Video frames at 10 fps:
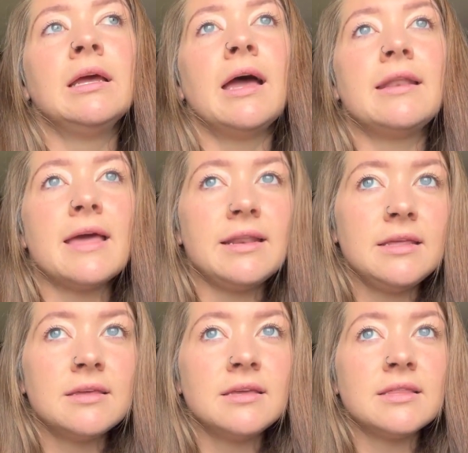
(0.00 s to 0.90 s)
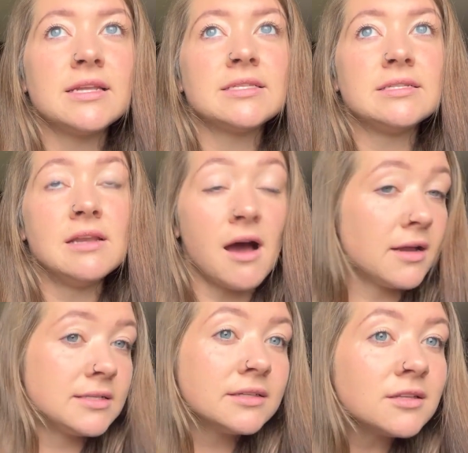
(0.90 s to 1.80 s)
And anything that is
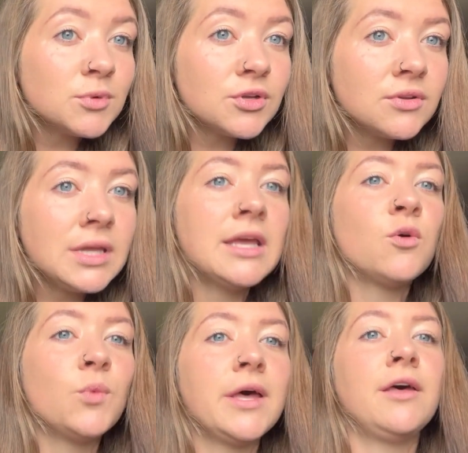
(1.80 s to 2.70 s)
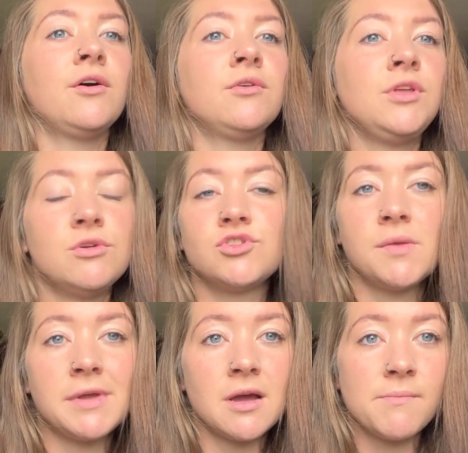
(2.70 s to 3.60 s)
not tillable will
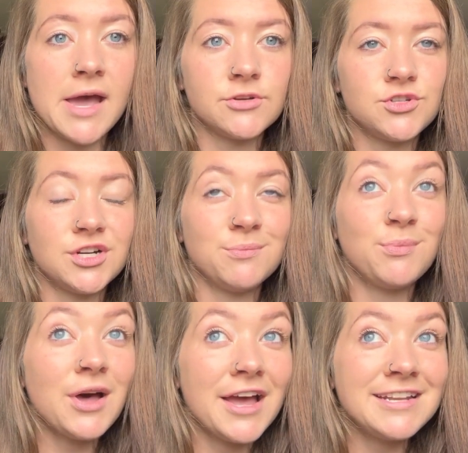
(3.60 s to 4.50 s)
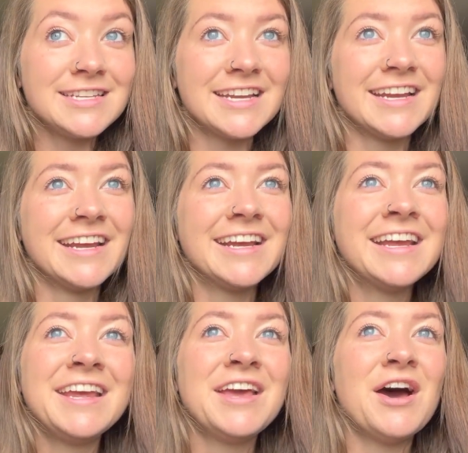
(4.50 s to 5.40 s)
usually become pasture. But
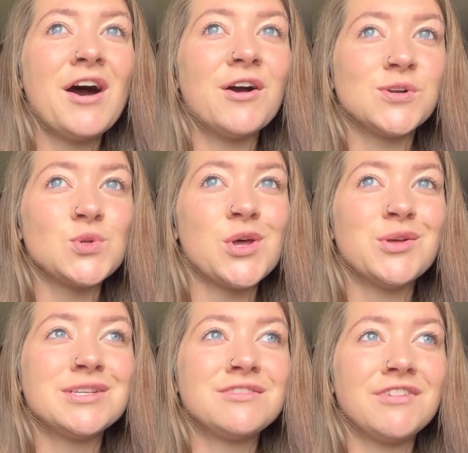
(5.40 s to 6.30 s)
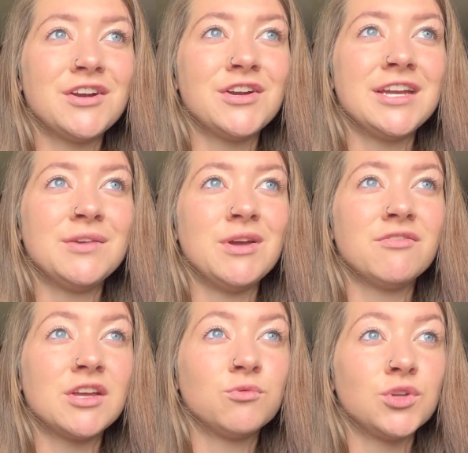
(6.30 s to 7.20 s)
our soil is very, we
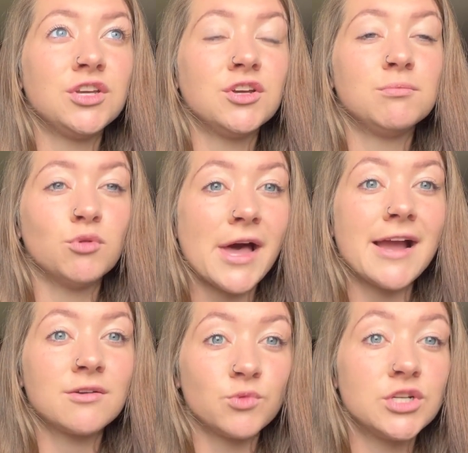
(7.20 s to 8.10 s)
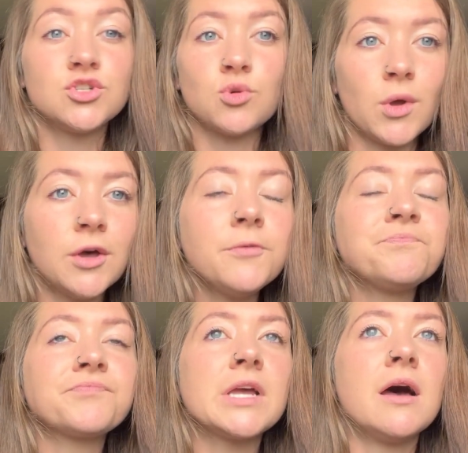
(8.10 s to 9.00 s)
have like really good black, rich
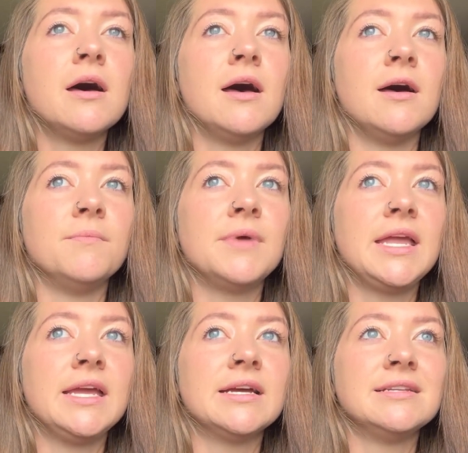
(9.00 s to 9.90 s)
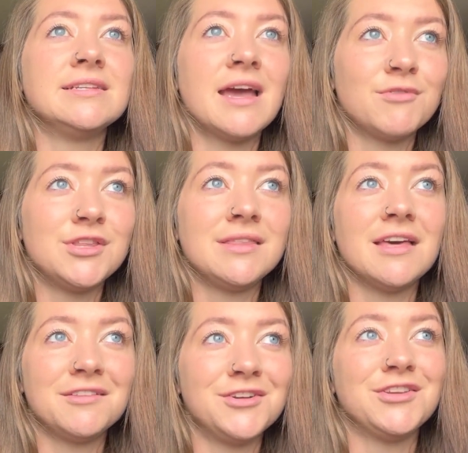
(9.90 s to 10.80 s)
soil. Um, and everything
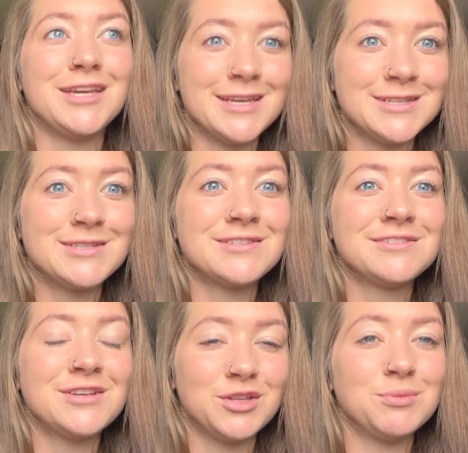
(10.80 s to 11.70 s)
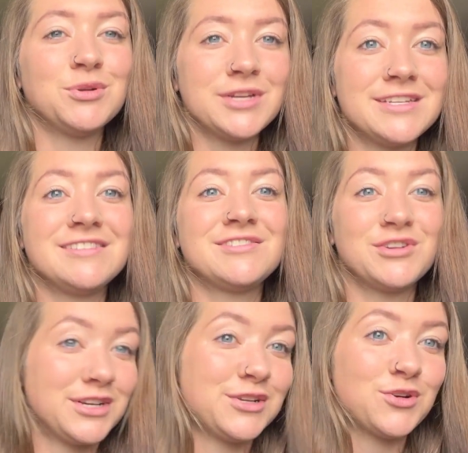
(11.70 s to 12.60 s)
that literally is tillable is
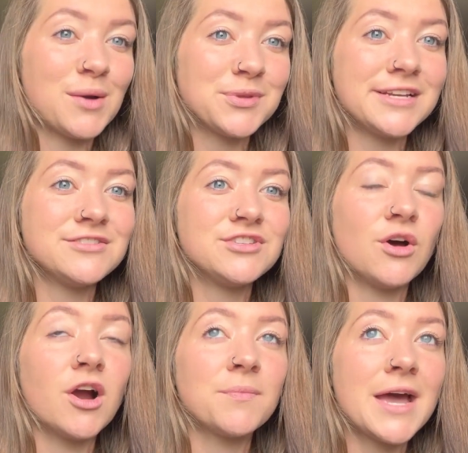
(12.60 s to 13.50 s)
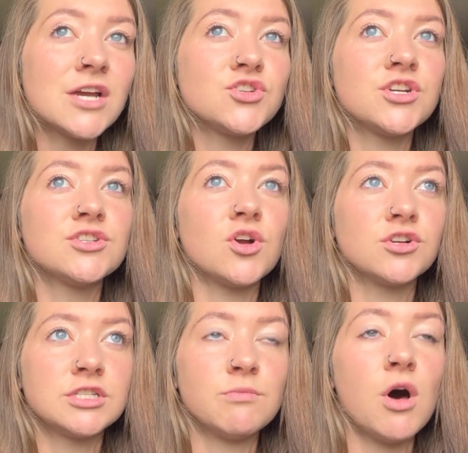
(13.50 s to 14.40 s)
turned into cropland. So our pastures
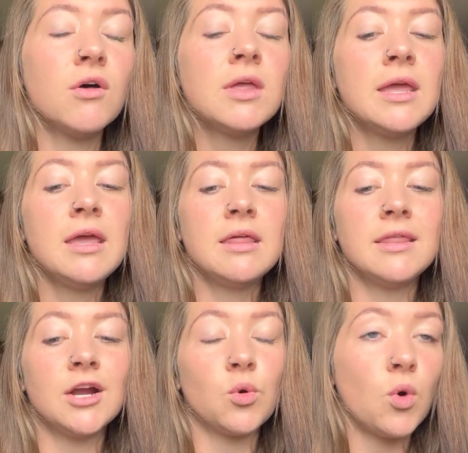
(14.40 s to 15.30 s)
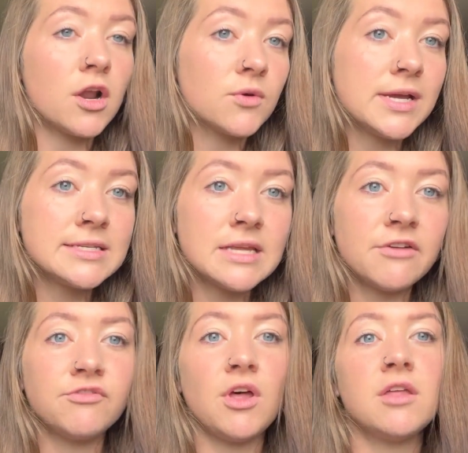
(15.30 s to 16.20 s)
are small. They are waterways
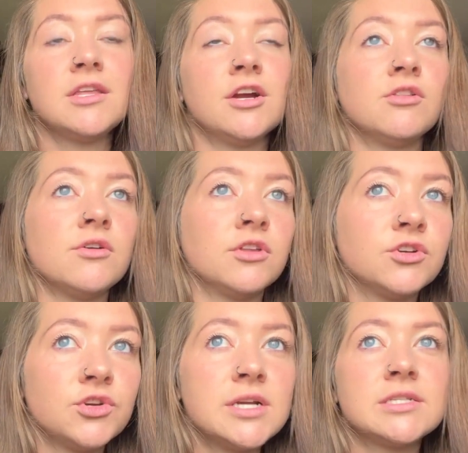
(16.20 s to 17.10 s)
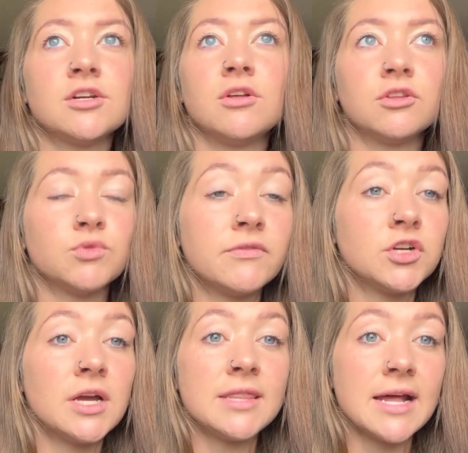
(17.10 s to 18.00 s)
that flood. They are along the creeks. They're along the
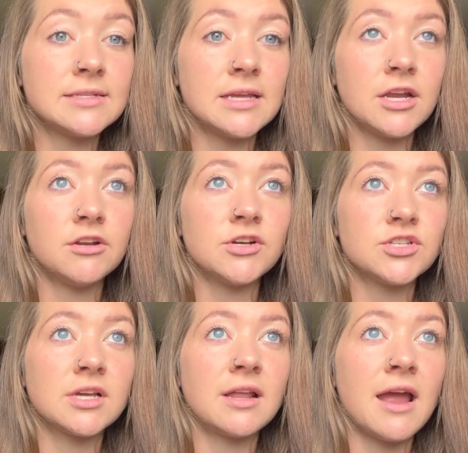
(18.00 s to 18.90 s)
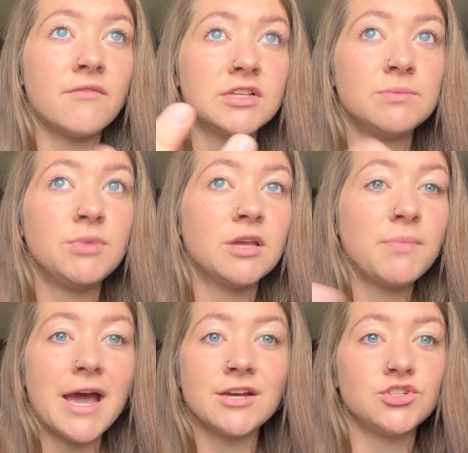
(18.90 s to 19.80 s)
river, and that's it. You're not just going to have this
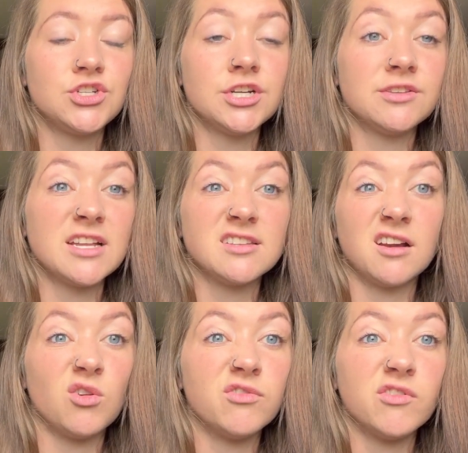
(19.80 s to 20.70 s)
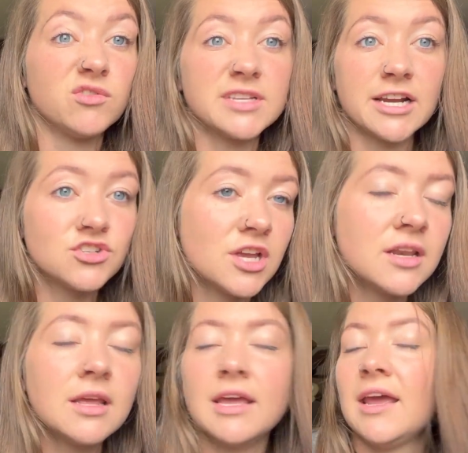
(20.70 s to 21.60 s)
big pasture that's like a full
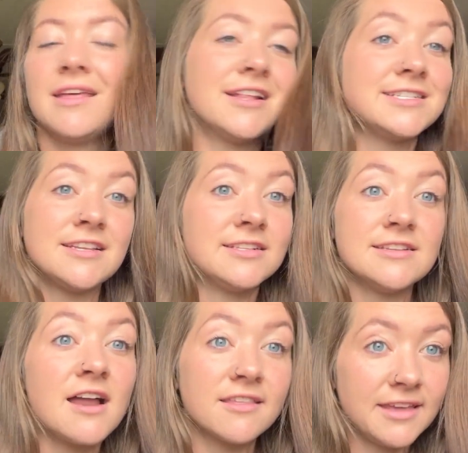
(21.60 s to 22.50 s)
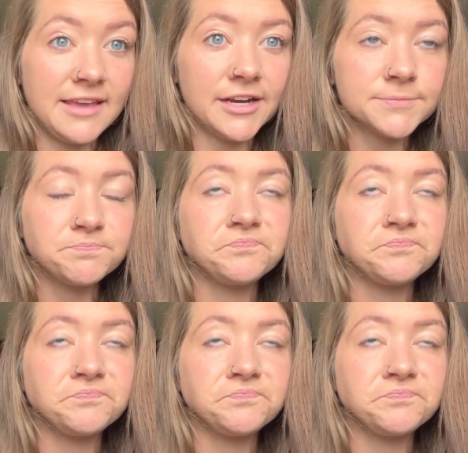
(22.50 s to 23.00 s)
section. That's, it's not a thing here.